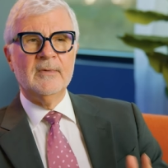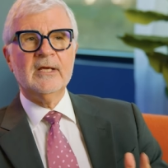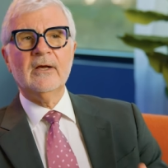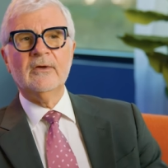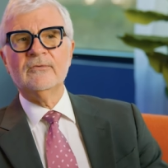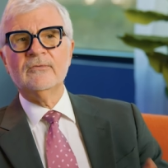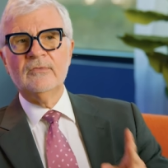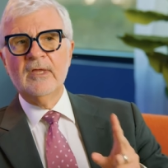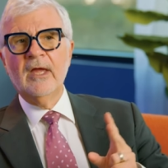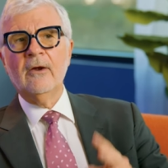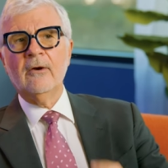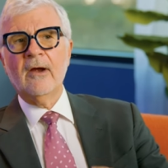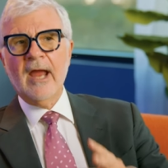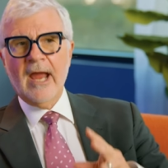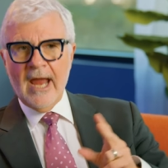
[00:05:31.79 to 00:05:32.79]
because
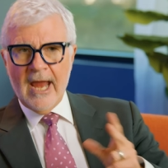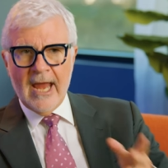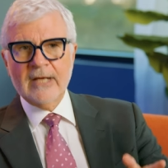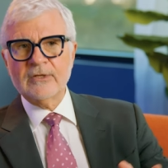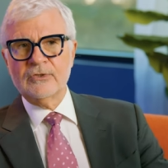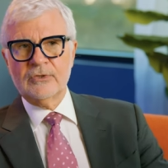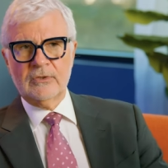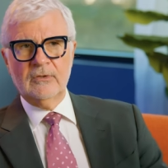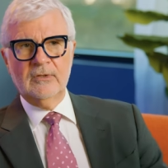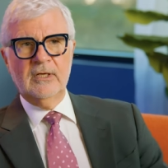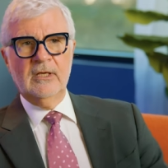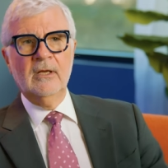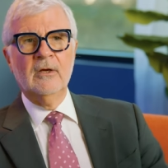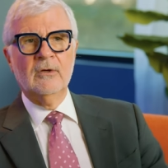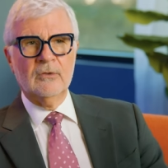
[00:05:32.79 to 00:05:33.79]
they're
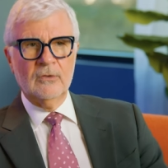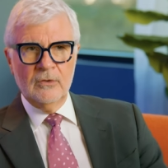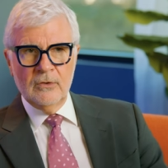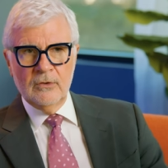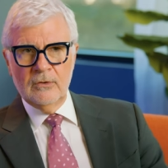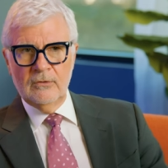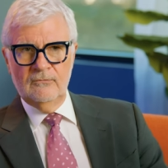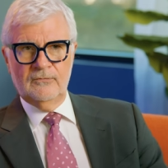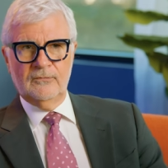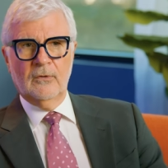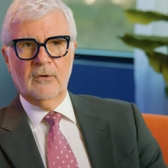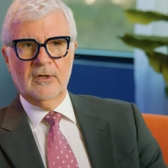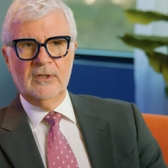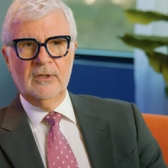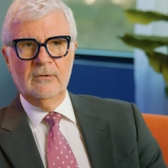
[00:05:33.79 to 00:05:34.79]
actually good
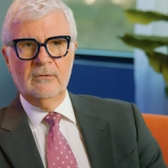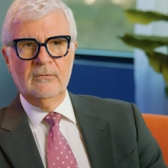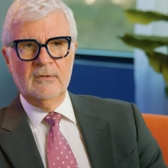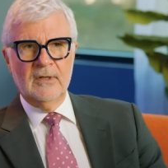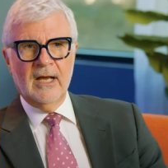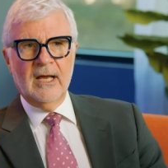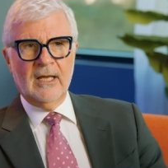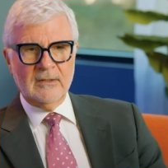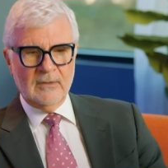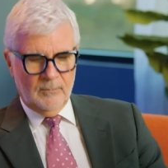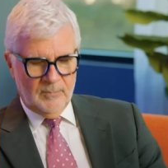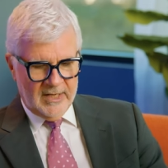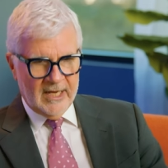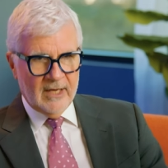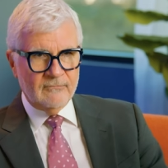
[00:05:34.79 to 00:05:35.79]
for you,
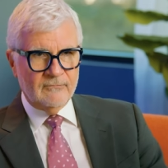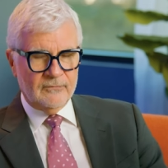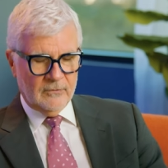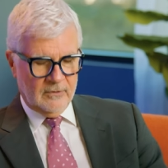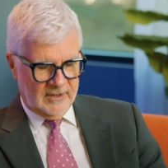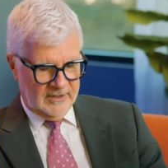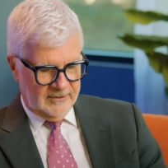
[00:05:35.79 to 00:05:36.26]
not bad for